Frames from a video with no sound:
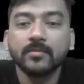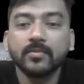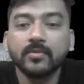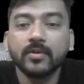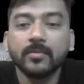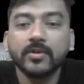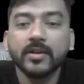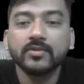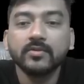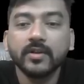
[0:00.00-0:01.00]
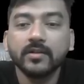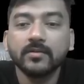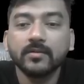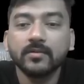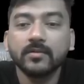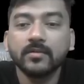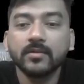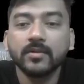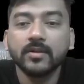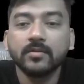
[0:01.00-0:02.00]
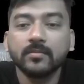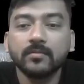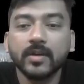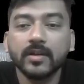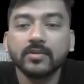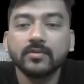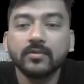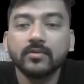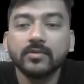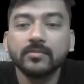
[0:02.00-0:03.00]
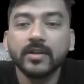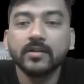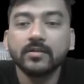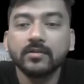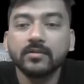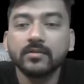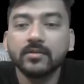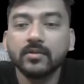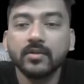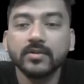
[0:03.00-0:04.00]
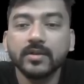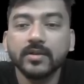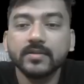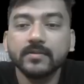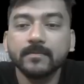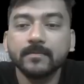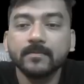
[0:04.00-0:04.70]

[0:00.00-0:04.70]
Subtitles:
4 upon n square minus 1 whole to the power n cos nx.